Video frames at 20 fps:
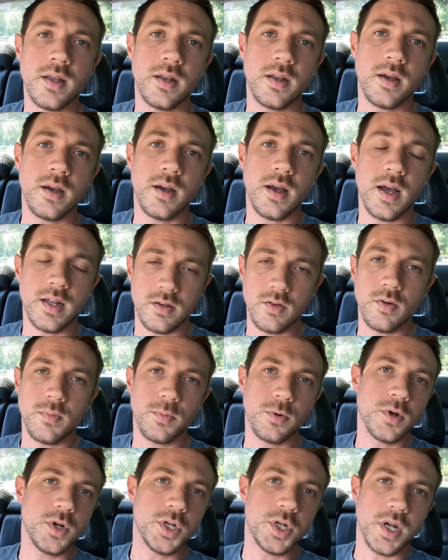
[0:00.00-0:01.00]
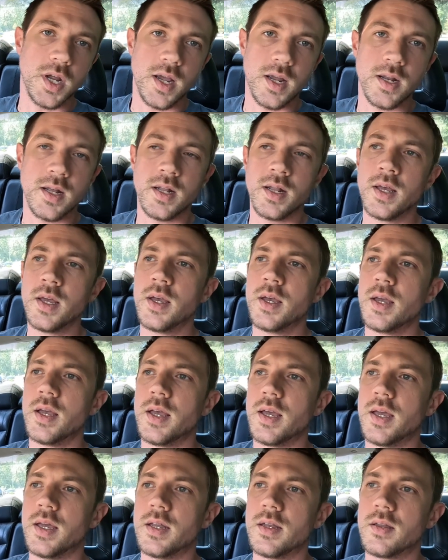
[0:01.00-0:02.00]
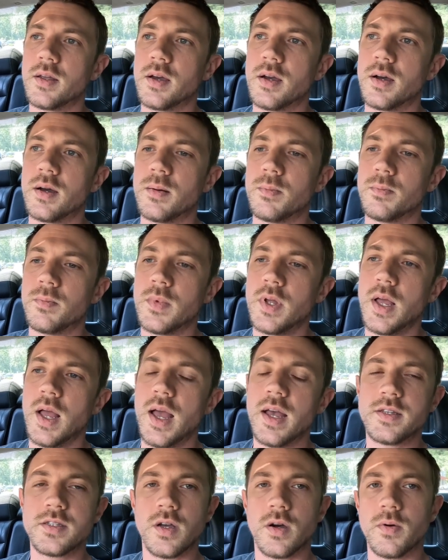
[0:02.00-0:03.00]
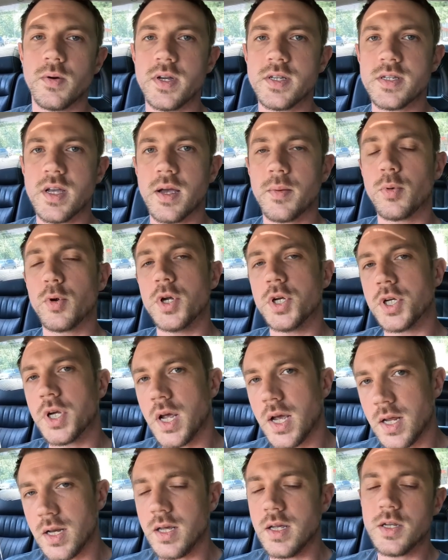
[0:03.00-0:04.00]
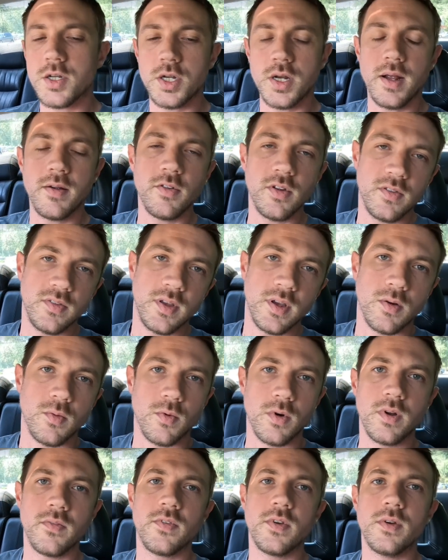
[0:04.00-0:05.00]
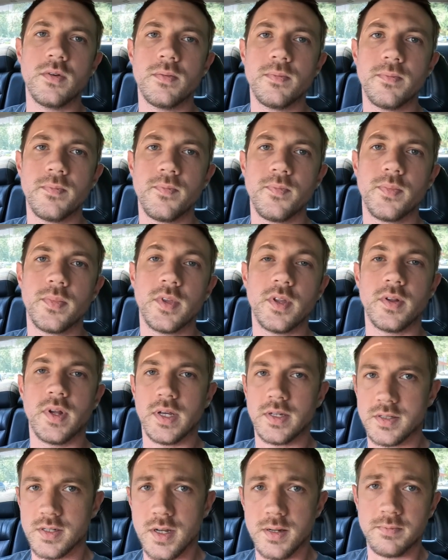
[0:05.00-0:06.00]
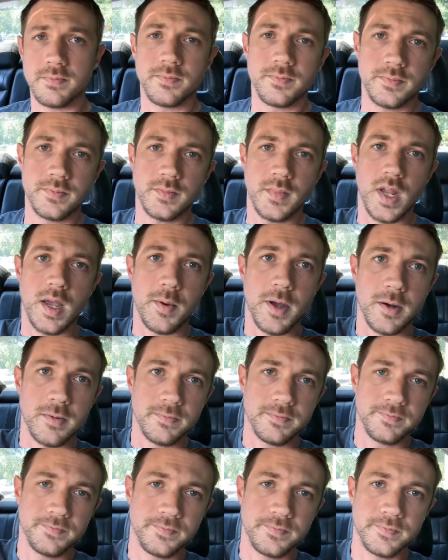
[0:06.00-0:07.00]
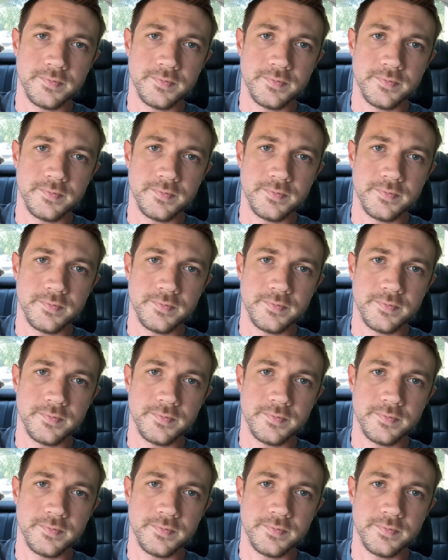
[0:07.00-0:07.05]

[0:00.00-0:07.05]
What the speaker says: and I do appreciate it. And as always, I appreciate each and every single one of you. Until next time, I'm out.